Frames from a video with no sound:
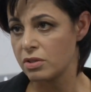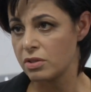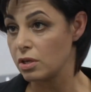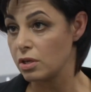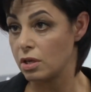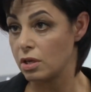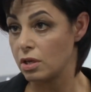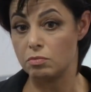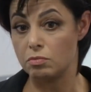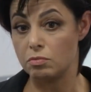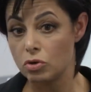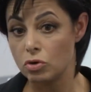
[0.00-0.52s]

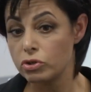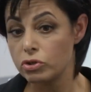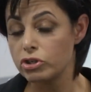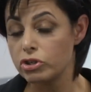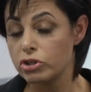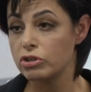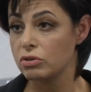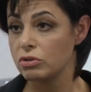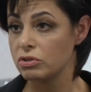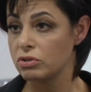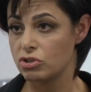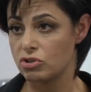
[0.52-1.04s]
the
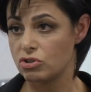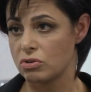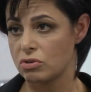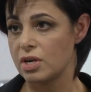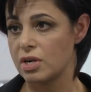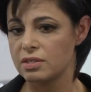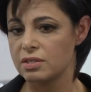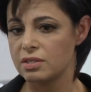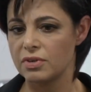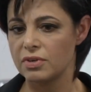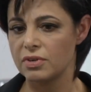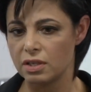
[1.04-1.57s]
emotional
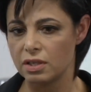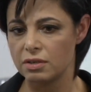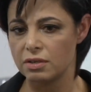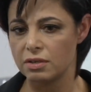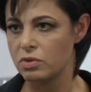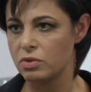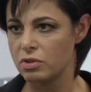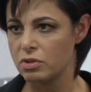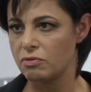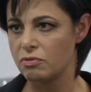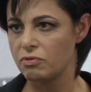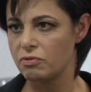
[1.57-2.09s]
stress of it lives with you